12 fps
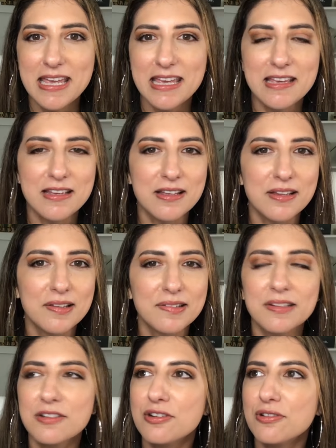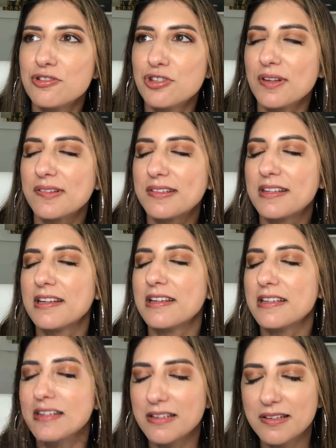It is just the
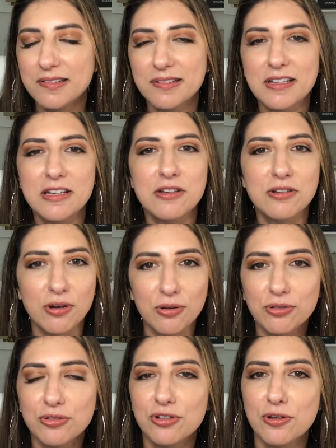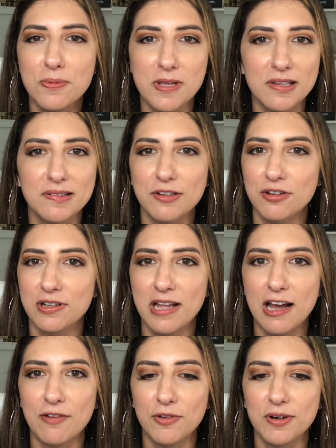easy go-to piece that you're going to
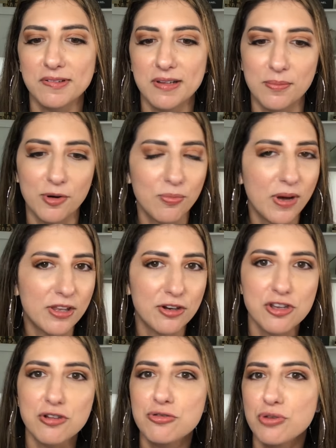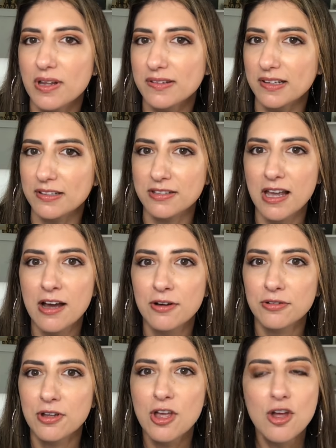have for summer. Whether you dress it
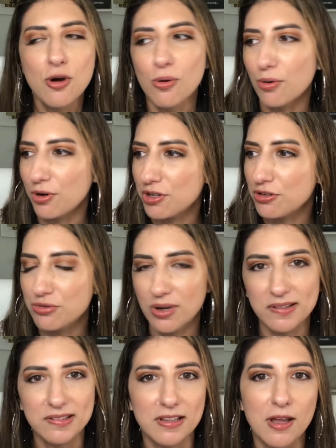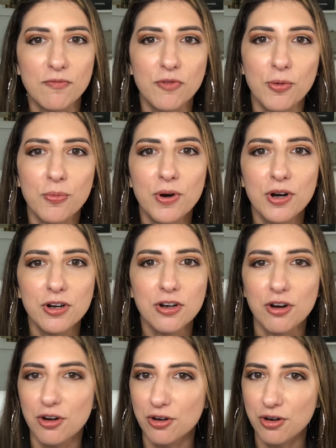down or you dress it up for
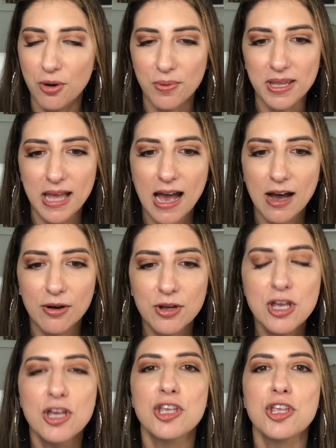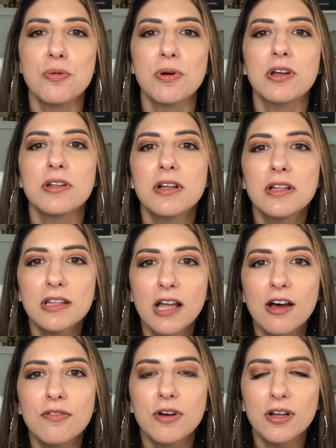work or going out, you are going to
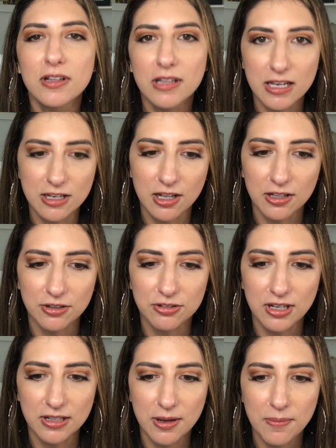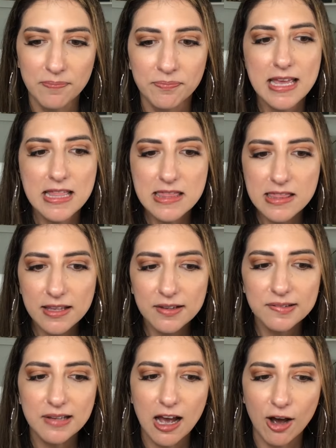love a light color denim. In
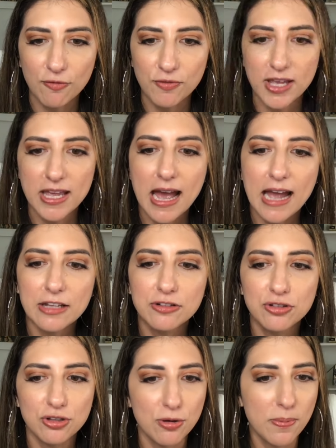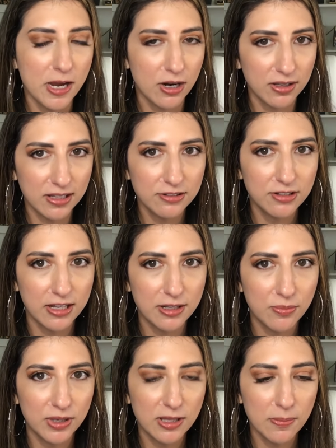this outfit, I do pair the
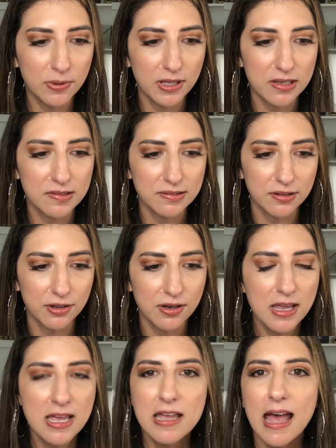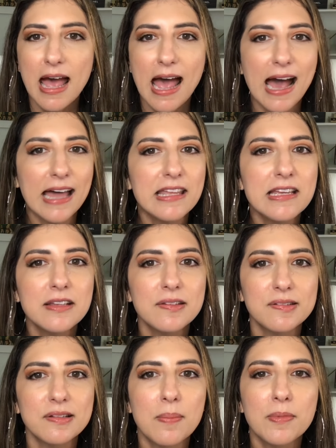denim with a blazer, adding
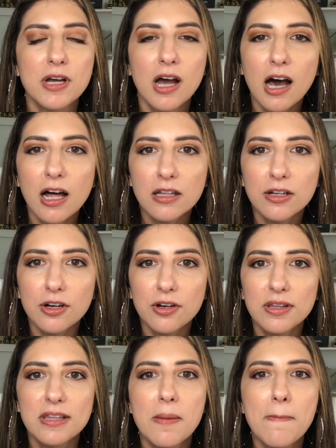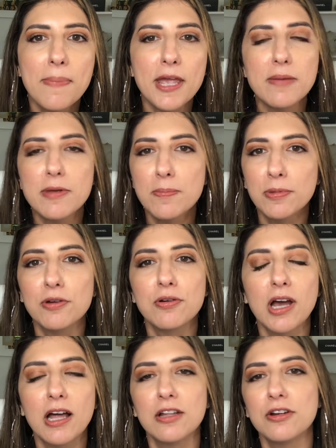some color. The baby blue
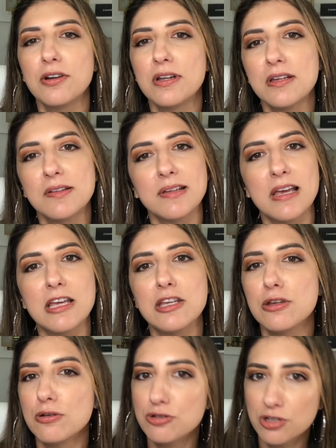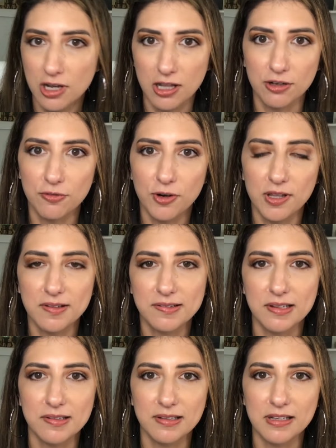color is a huge color for the
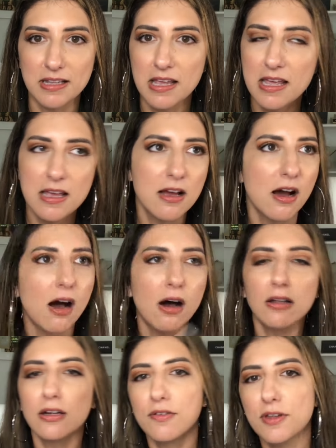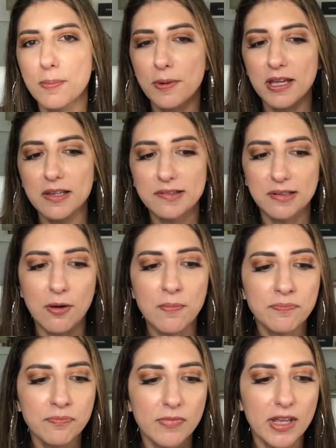season, all over the place. So
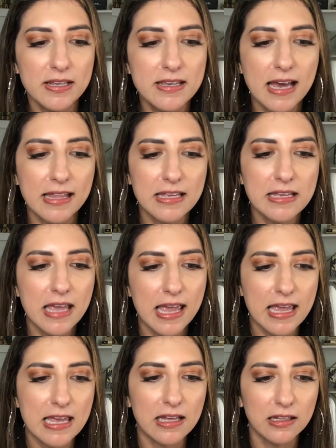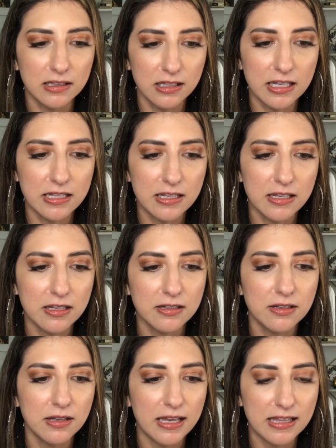getting a
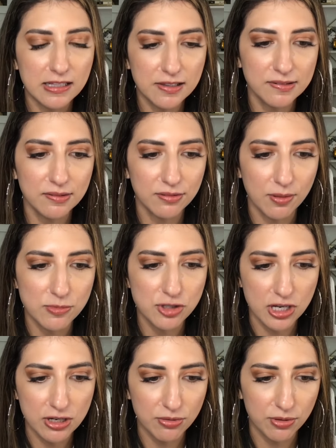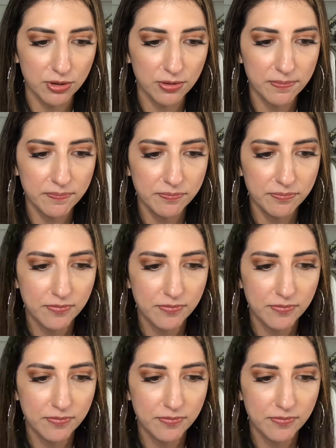linen, I think this one's from J. Crew,